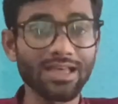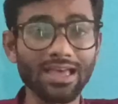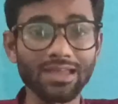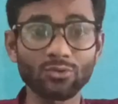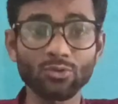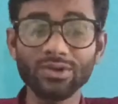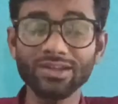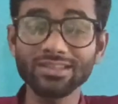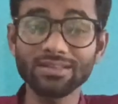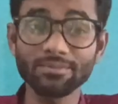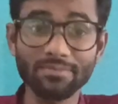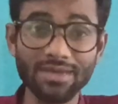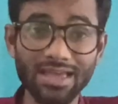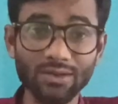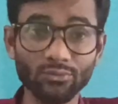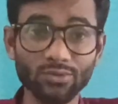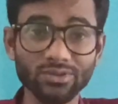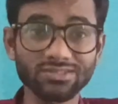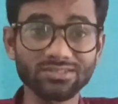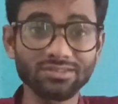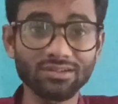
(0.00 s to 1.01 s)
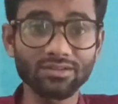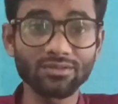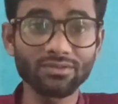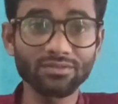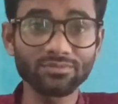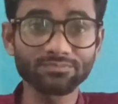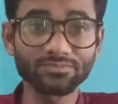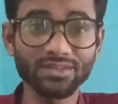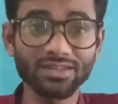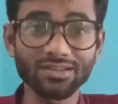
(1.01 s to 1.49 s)
And when the man was
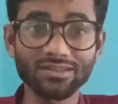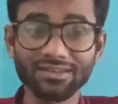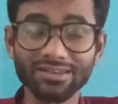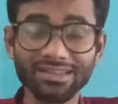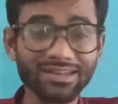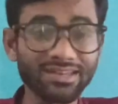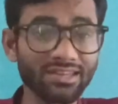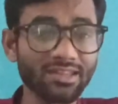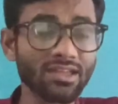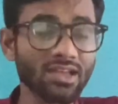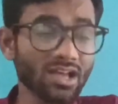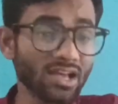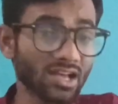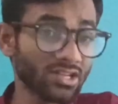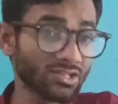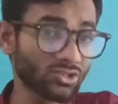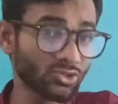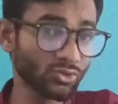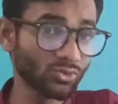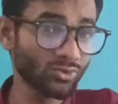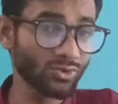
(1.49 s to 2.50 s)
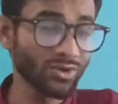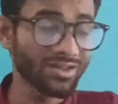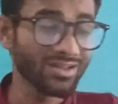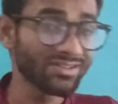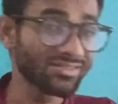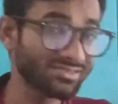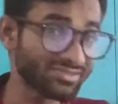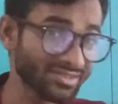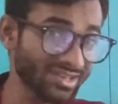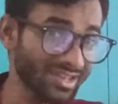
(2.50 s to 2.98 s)
ready to
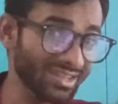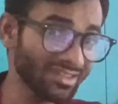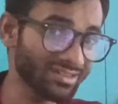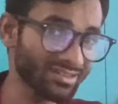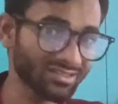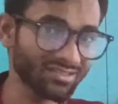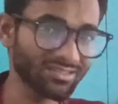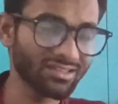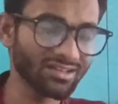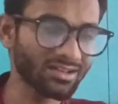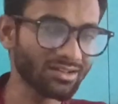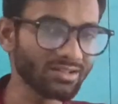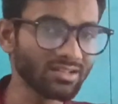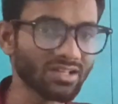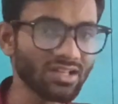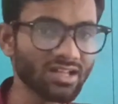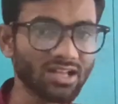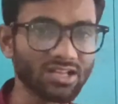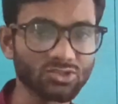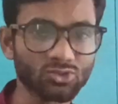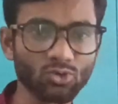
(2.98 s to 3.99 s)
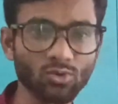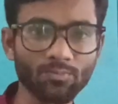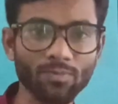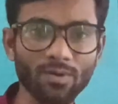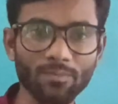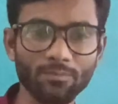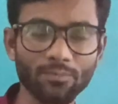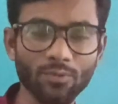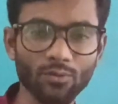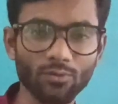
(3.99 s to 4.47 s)
drink the
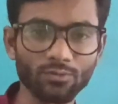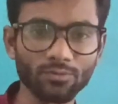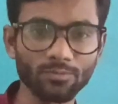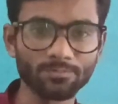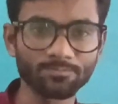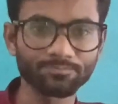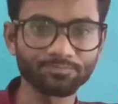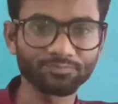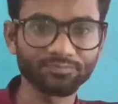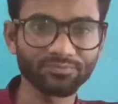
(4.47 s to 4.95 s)
soup of bowl,